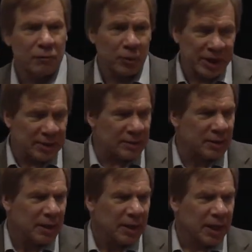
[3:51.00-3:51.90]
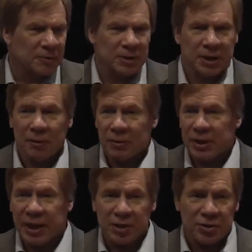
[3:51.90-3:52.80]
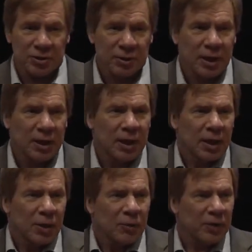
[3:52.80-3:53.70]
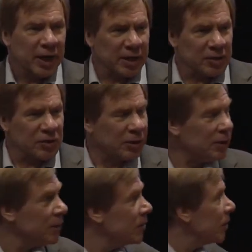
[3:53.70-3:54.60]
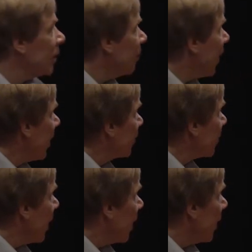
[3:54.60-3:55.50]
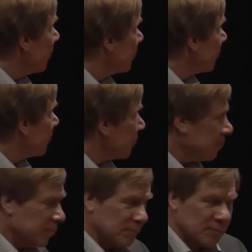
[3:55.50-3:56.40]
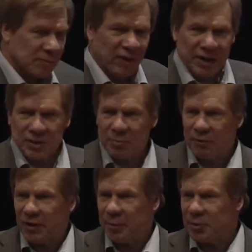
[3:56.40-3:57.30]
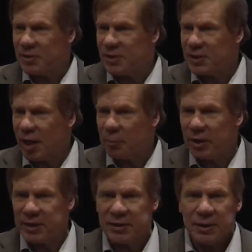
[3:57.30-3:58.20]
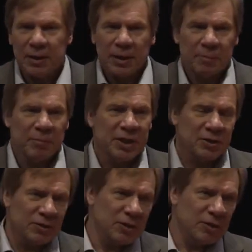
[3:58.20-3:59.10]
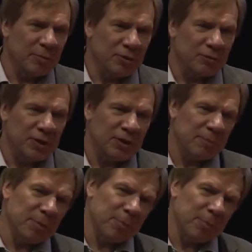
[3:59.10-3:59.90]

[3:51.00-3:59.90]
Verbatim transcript: of weeks as we dealt with that issue. We had concerns about um, vaccine-preventable disease outbreaks. Measles is the most recent, but